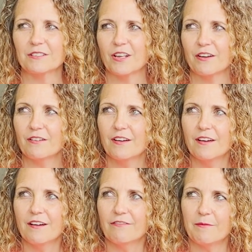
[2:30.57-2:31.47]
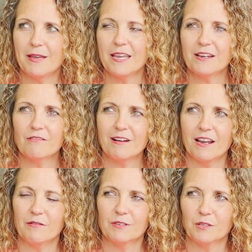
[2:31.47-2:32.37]
So for me,
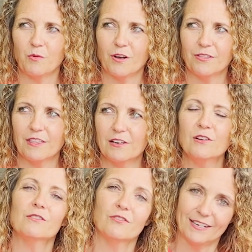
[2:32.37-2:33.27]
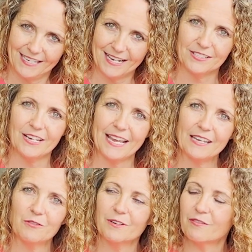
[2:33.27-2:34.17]
Grillo was the one that looked fantastic
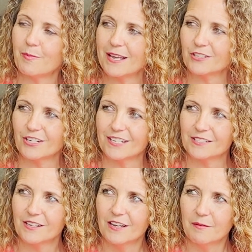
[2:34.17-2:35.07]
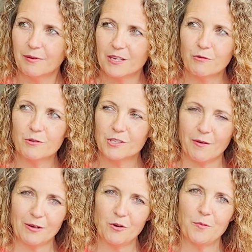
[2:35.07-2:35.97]
in all of the pictures, but you also
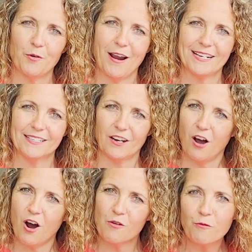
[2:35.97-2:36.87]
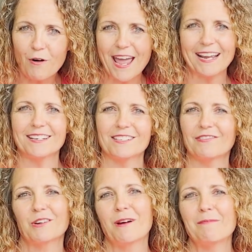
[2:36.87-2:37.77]
incorporated a whole range of
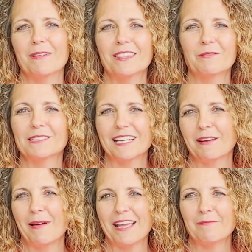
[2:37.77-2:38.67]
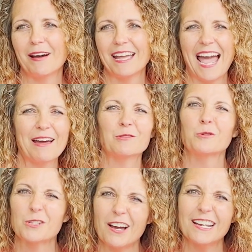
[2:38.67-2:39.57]
equipment that was going to make my
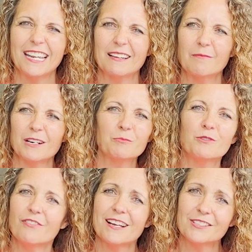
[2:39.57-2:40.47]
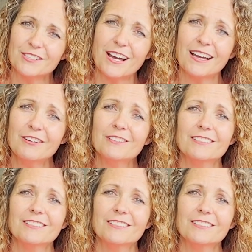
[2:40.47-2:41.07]
outdoor dining much more versatile.